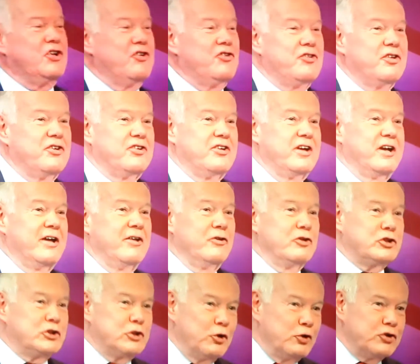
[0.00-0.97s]
is that in
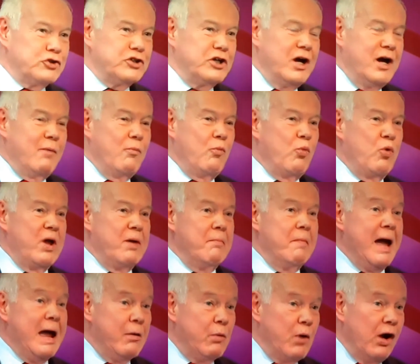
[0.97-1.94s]
the short term, we
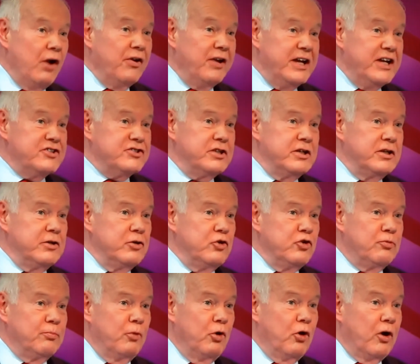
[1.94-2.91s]
may well need to
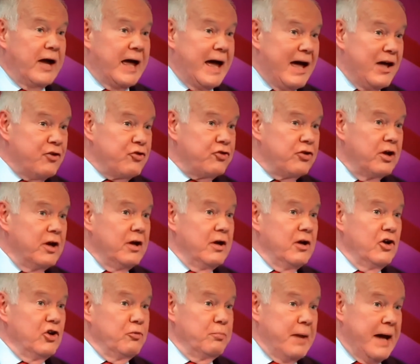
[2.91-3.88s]
use more gas
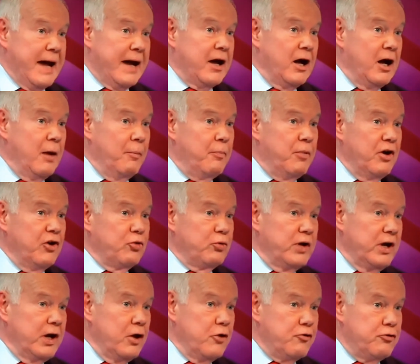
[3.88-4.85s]
as backup as we
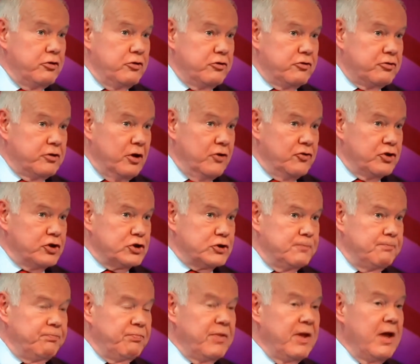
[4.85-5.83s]
go through the transition.